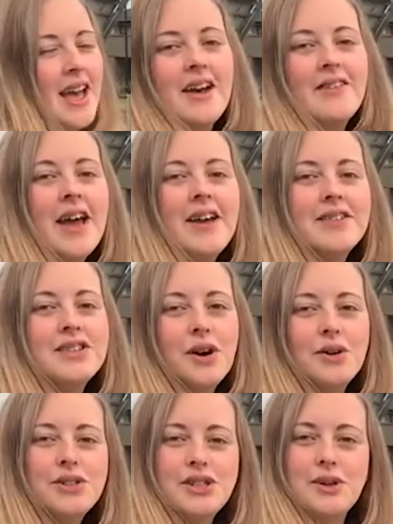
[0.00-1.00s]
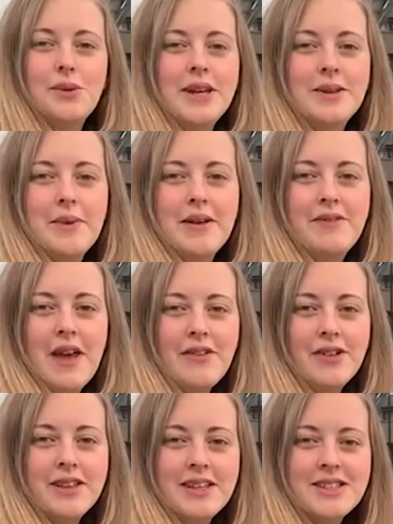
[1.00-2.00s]
Have I ever told you that one of my
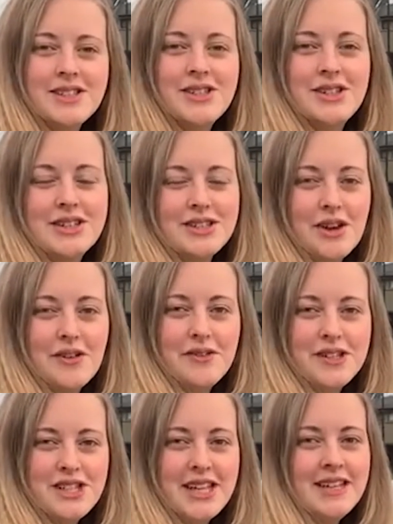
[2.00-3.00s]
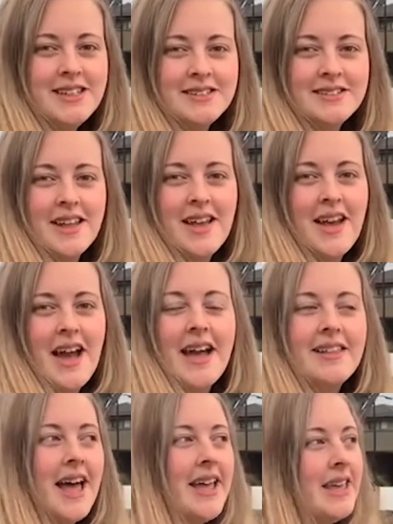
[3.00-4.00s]
favorite things to do is go fishing?
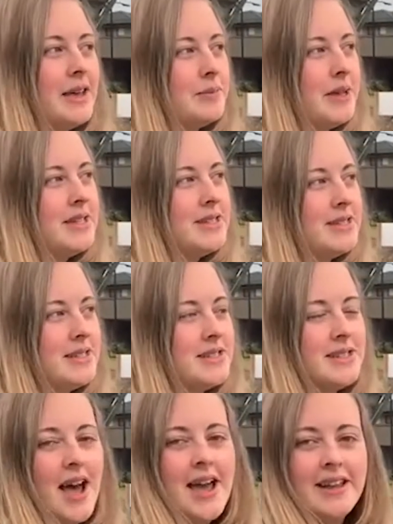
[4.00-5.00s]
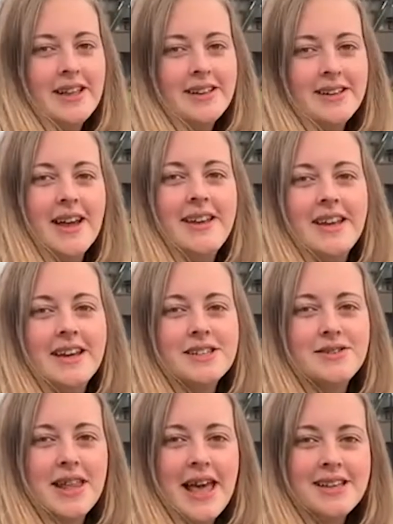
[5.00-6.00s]
I like it because it's exciting and yet
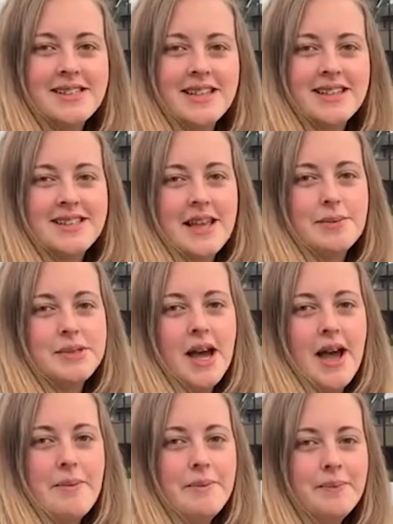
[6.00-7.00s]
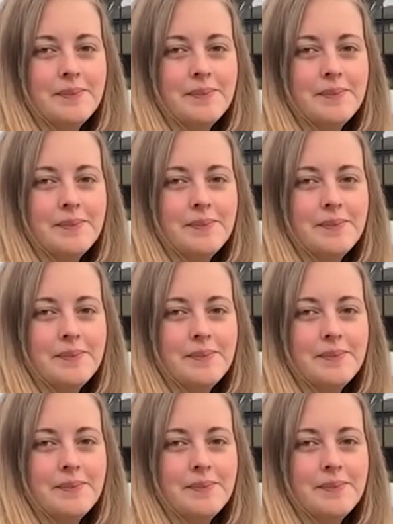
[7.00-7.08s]
it's relaxing at the same time.